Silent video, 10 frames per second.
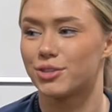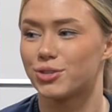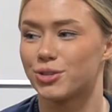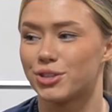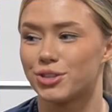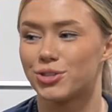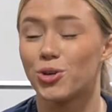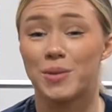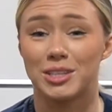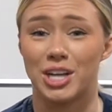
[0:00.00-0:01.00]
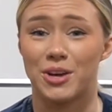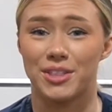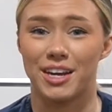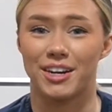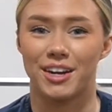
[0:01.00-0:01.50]
So there's so much
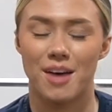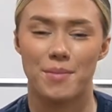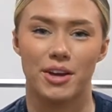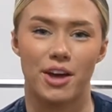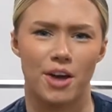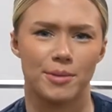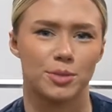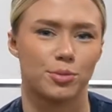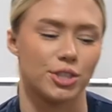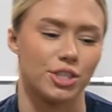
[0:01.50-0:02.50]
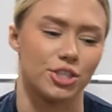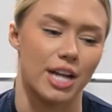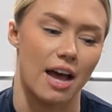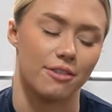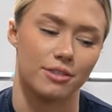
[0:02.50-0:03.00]
out there about how much protein you
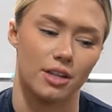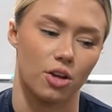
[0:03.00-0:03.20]
should have.